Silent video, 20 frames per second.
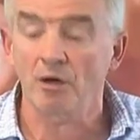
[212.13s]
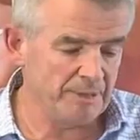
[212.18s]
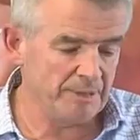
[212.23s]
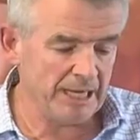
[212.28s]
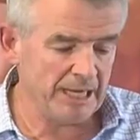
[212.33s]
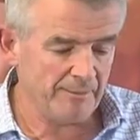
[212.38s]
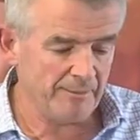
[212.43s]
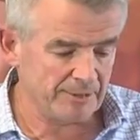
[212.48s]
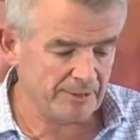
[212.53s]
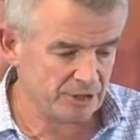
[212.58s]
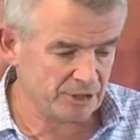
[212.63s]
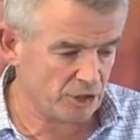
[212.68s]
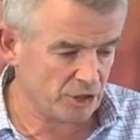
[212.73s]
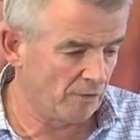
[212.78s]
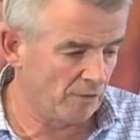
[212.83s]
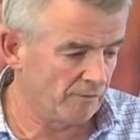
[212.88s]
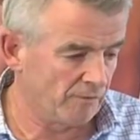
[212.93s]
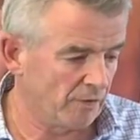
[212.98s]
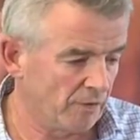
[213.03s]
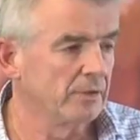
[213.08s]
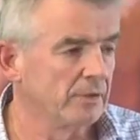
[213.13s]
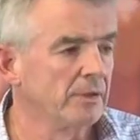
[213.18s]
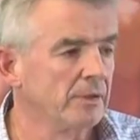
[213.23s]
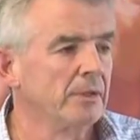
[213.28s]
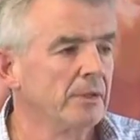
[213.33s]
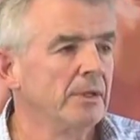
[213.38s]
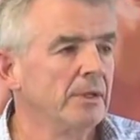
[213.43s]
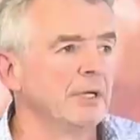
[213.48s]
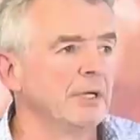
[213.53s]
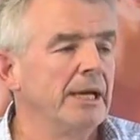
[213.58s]
to be able to cover
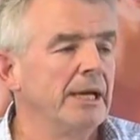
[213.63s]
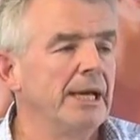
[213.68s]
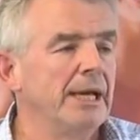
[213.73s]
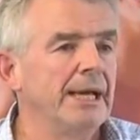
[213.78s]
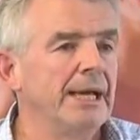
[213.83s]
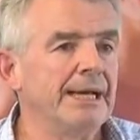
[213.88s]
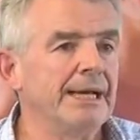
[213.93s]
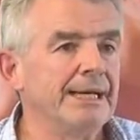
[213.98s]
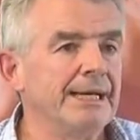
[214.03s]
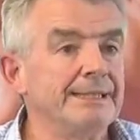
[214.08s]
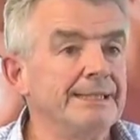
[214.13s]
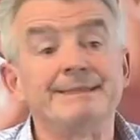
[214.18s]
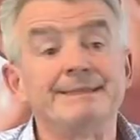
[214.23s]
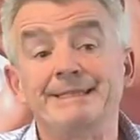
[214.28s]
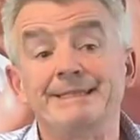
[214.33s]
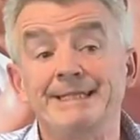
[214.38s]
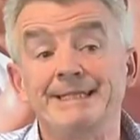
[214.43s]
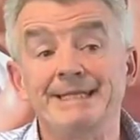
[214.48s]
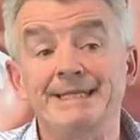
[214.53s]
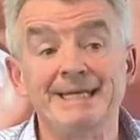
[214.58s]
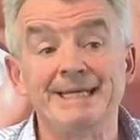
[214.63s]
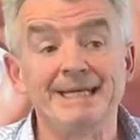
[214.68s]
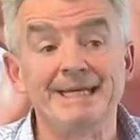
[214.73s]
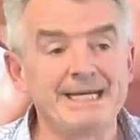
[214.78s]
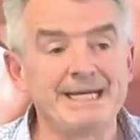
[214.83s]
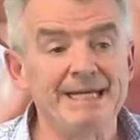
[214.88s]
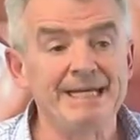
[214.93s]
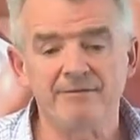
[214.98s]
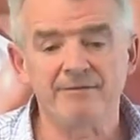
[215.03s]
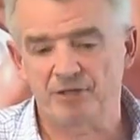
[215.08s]
uh, the inevitable
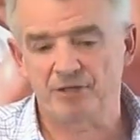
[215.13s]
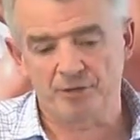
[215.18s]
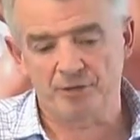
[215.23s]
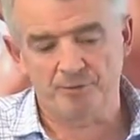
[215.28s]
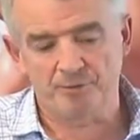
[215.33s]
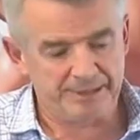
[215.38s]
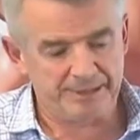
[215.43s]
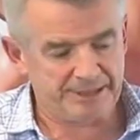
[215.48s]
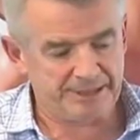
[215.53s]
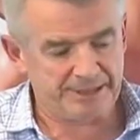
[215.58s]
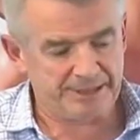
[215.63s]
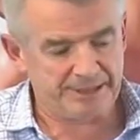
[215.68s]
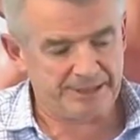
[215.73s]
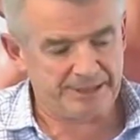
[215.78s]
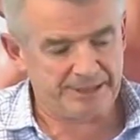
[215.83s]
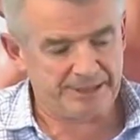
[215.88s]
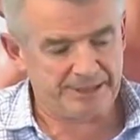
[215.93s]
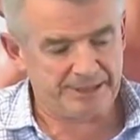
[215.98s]
disruptions that happen